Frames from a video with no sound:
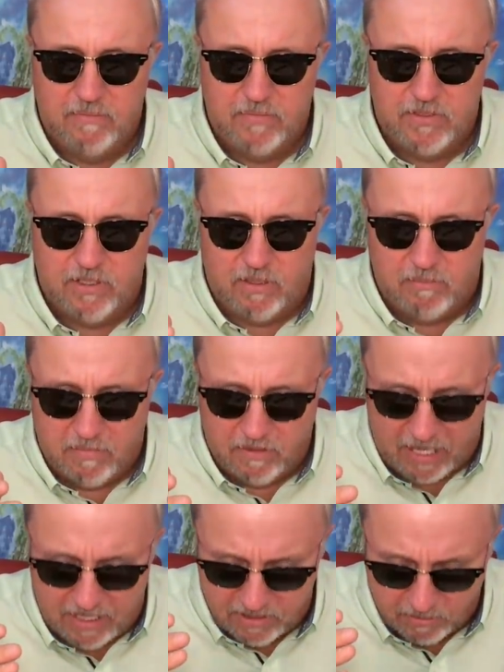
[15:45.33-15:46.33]
to
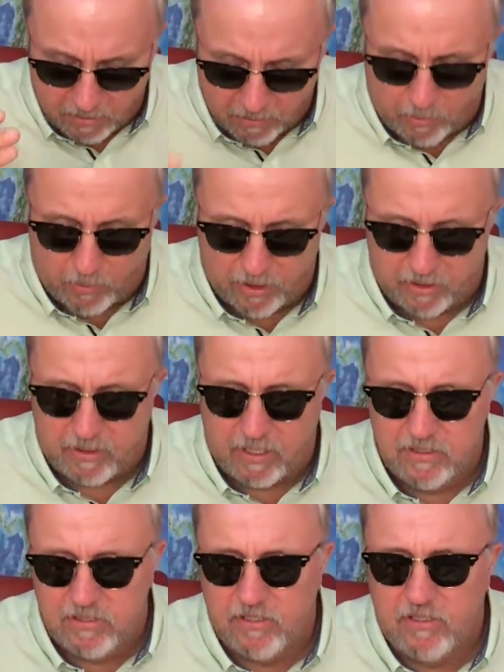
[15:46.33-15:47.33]
as a memorial
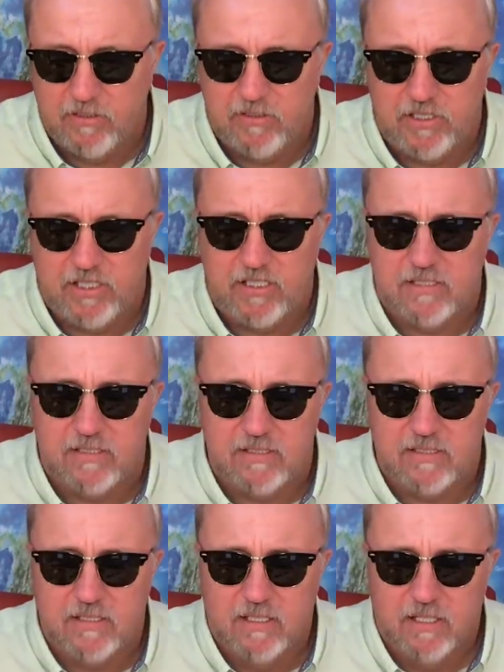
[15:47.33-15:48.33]
unto you,
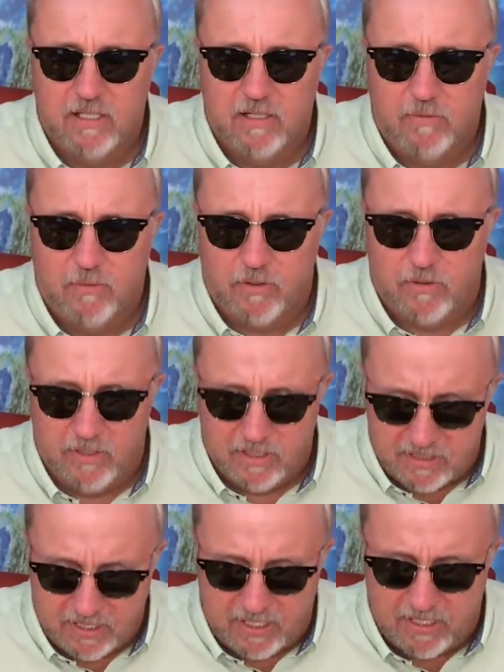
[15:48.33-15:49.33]
Jesus. We're going to
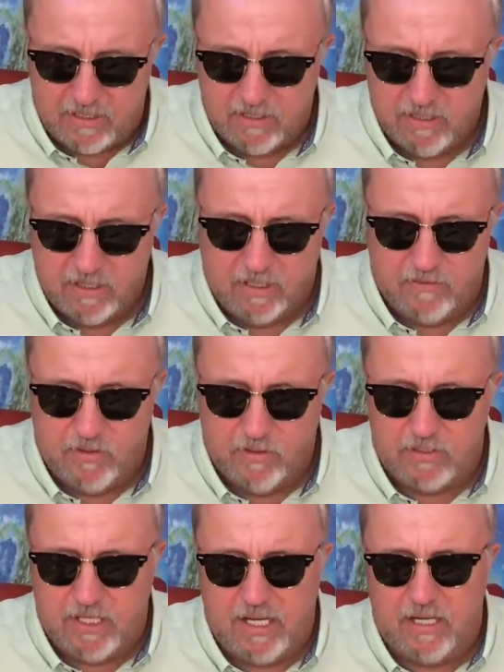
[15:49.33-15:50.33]
take of
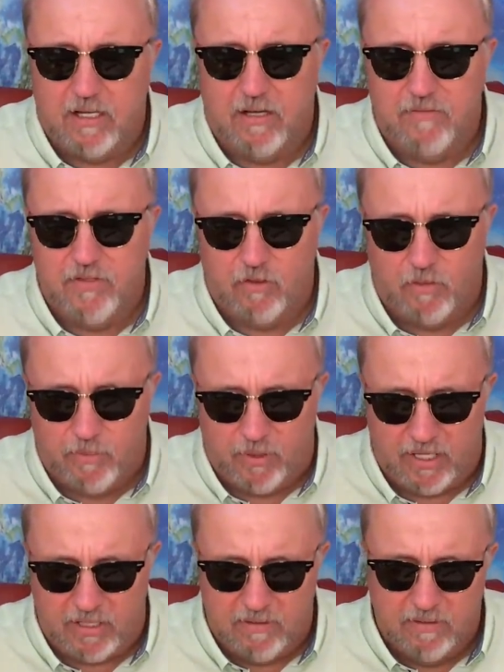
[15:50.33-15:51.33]
your
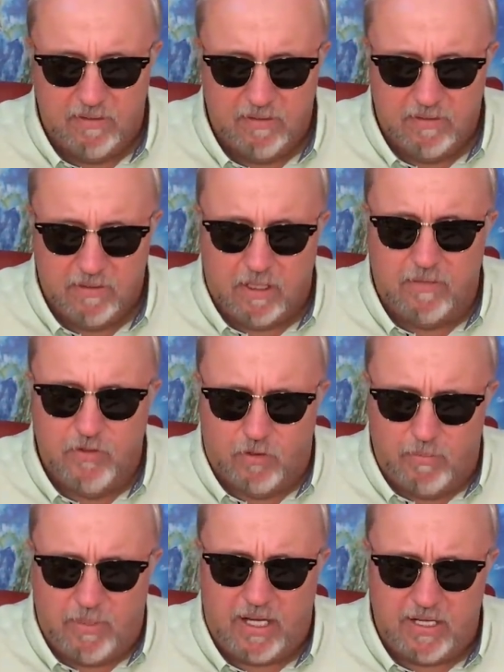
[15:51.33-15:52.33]
bread, of your
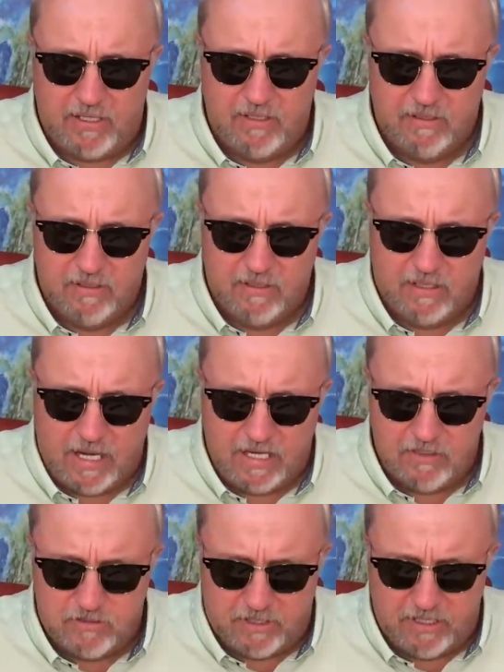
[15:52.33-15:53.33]
body, and
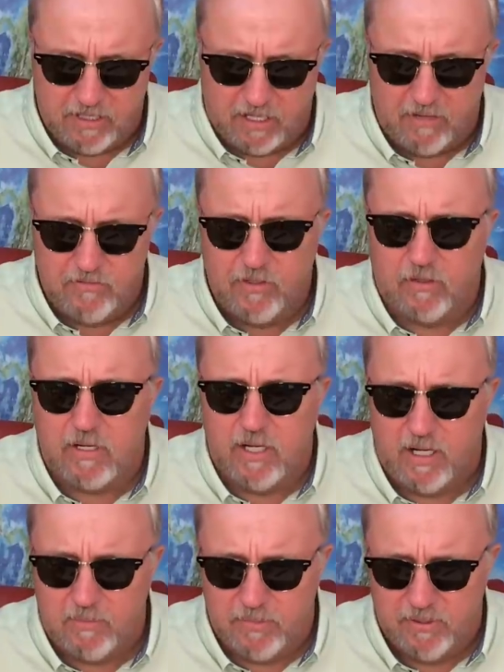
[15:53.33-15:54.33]
drink of your
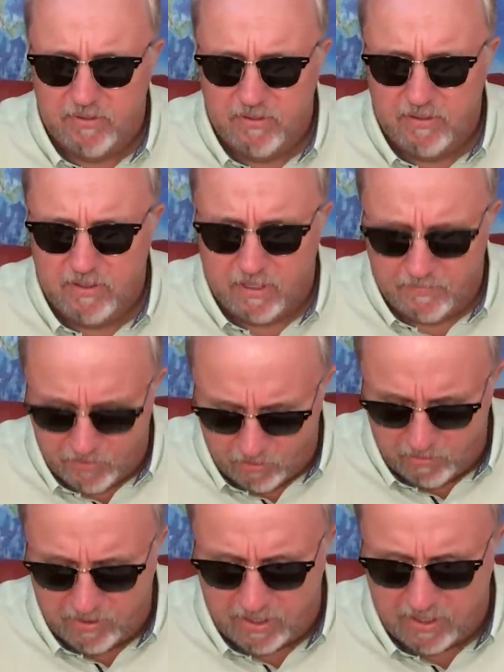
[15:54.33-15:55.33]
cup, of your
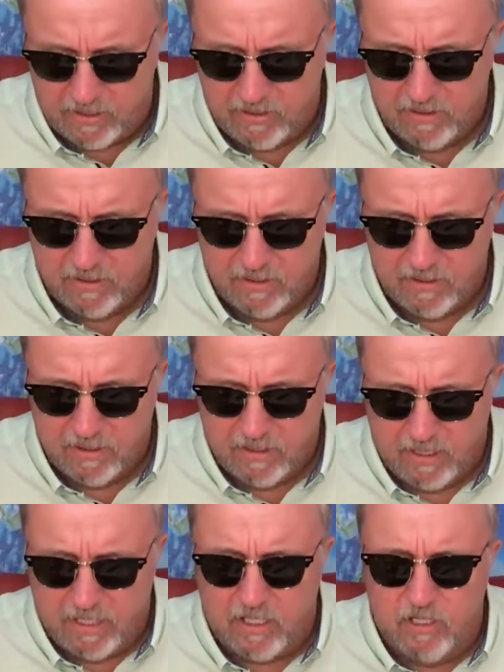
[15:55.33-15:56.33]
blood,
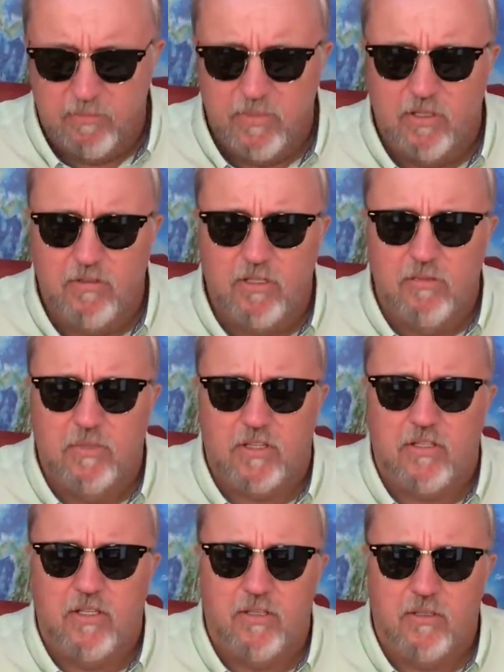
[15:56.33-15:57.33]
in communion with
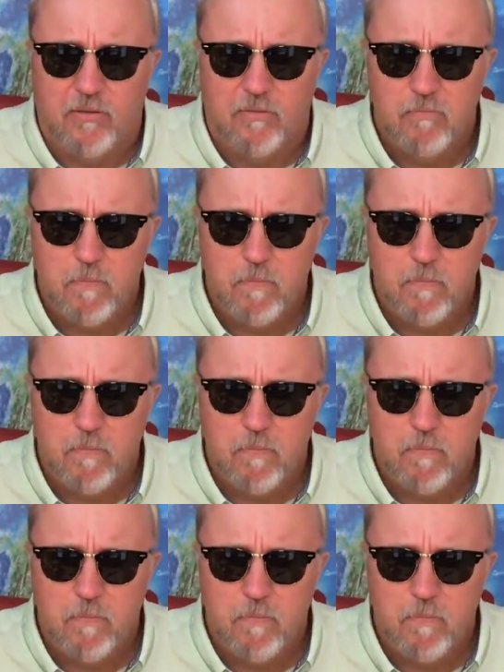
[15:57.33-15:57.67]
you.